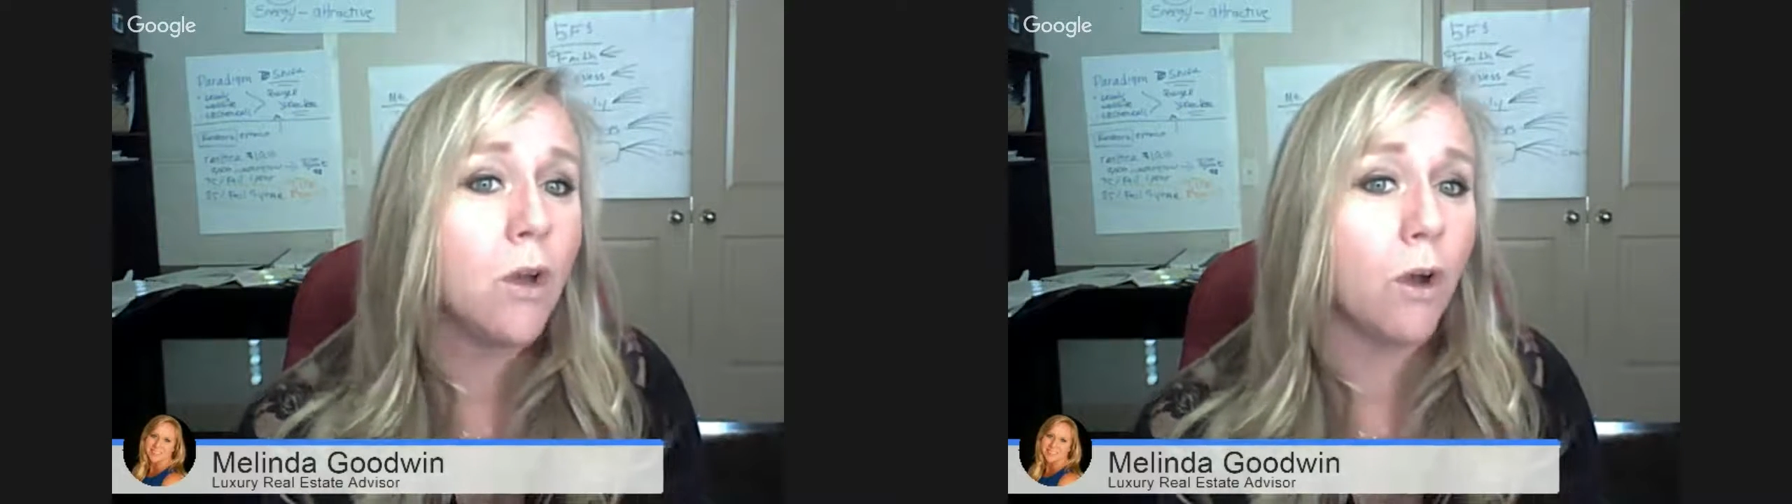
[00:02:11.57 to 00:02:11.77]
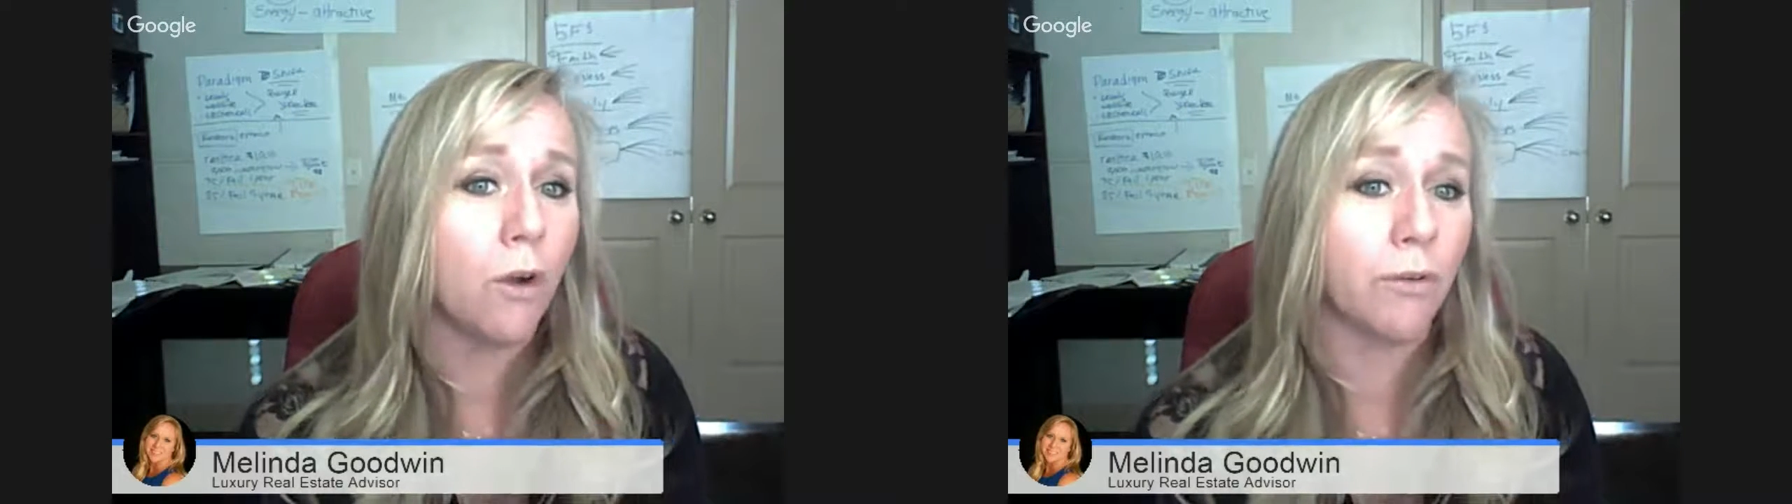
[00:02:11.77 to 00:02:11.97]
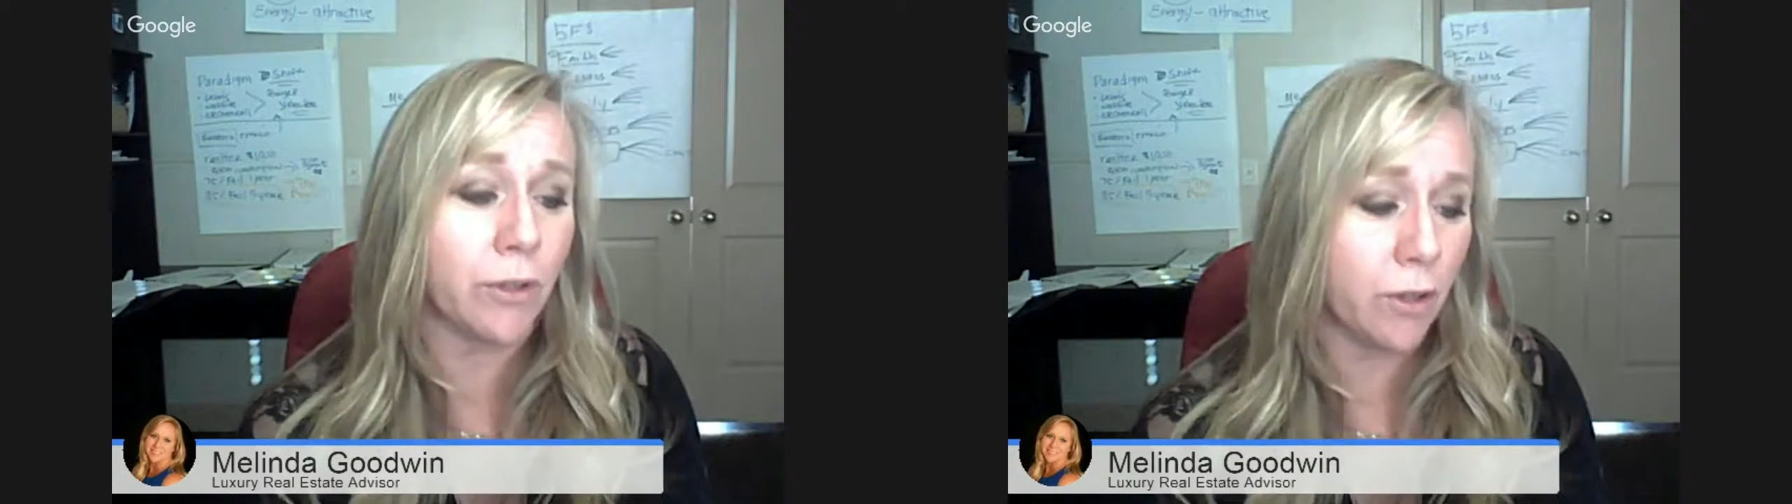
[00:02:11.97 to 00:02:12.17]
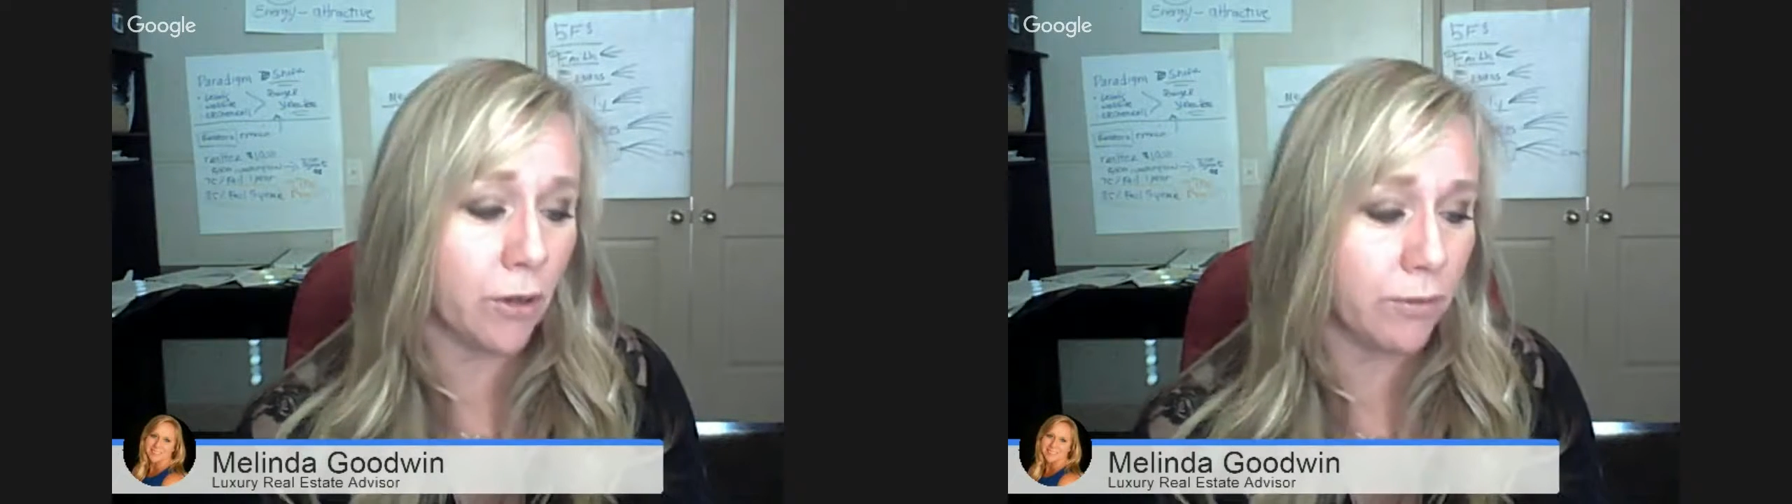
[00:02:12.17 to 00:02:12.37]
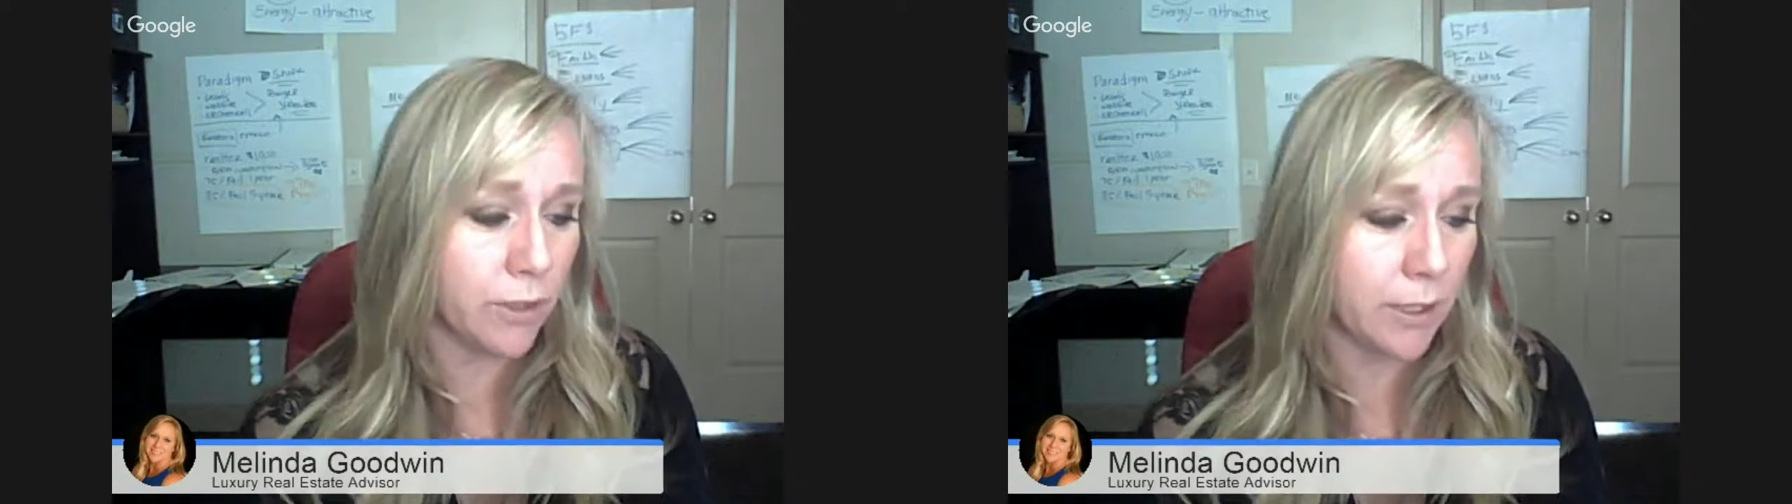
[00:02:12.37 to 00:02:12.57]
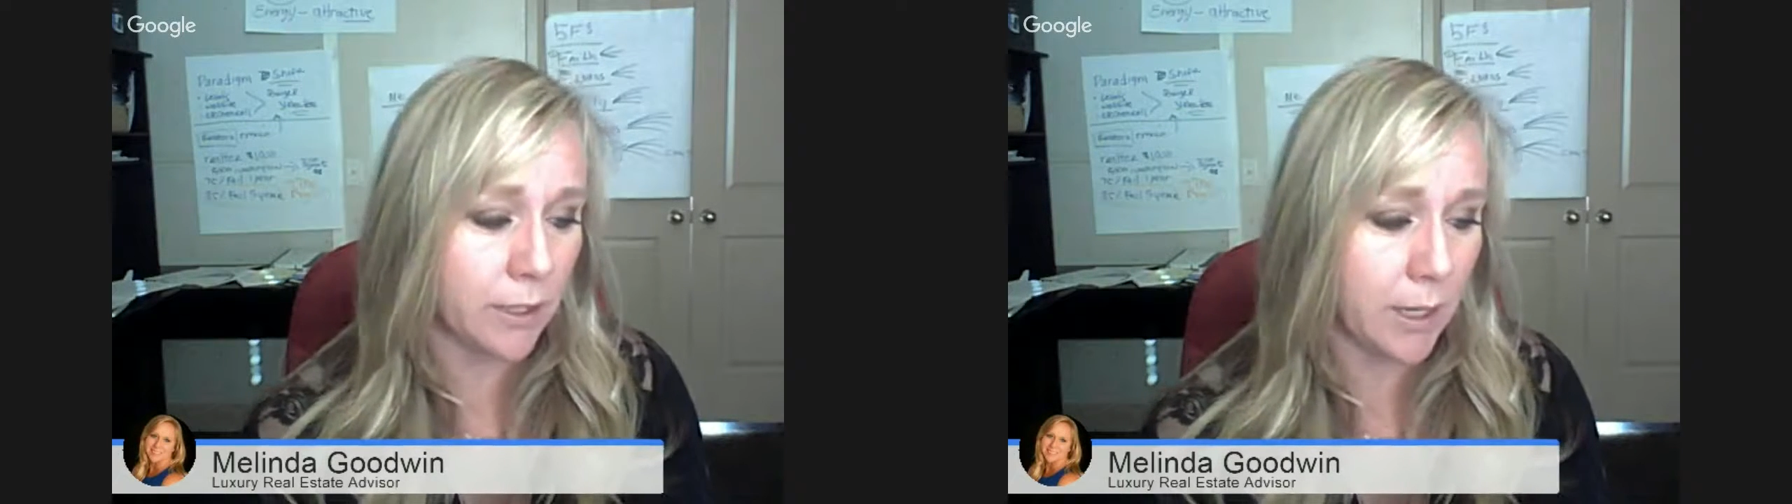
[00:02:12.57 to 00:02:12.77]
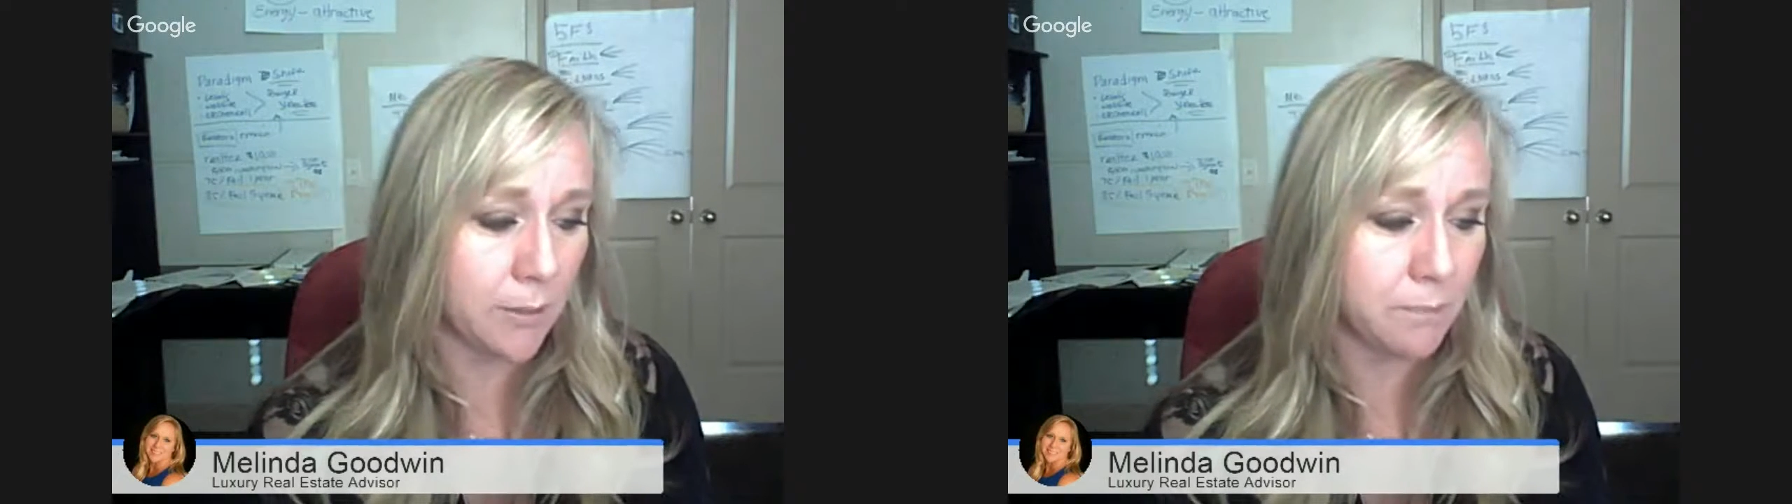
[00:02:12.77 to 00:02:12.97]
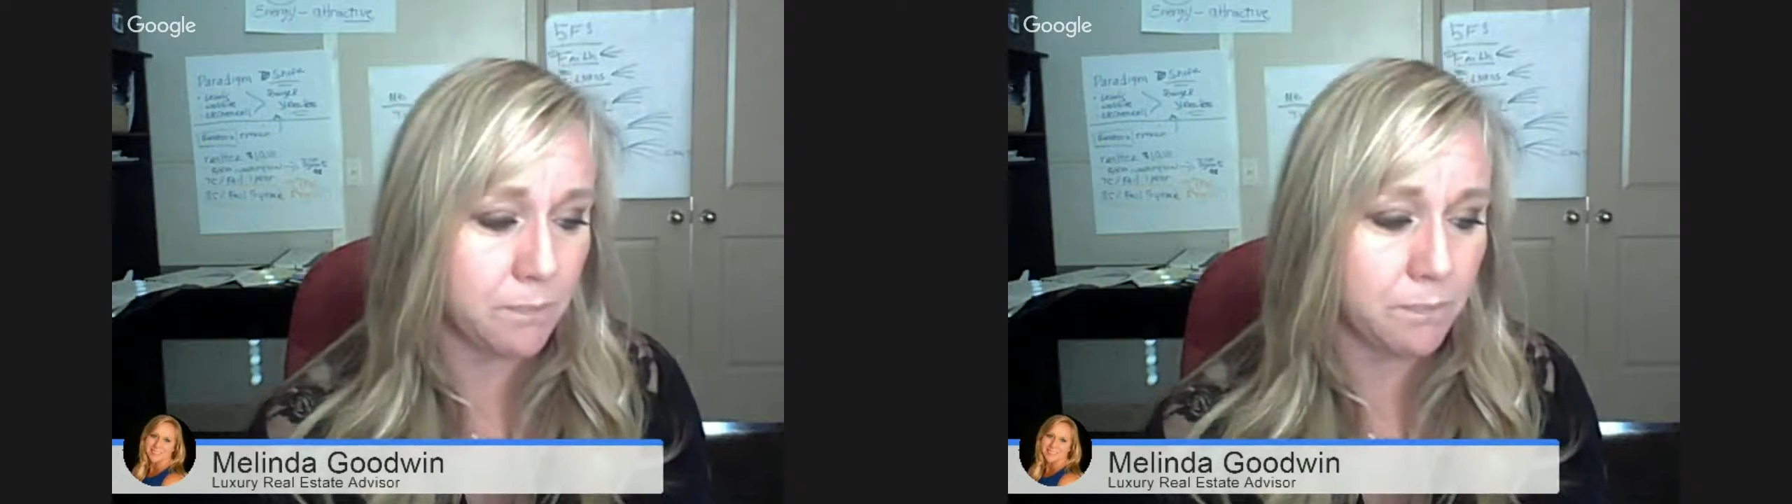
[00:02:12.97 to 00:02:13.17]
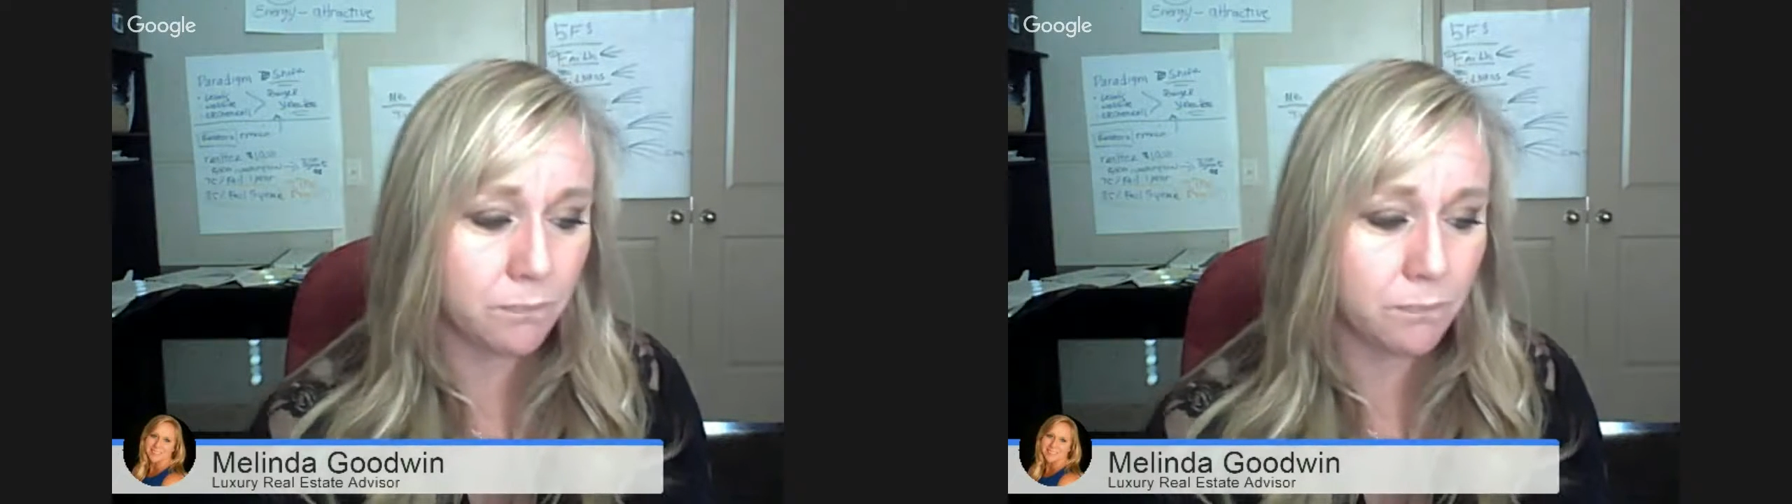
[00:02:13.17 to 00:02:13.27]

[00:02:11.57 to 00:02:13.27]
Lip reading: over and over again.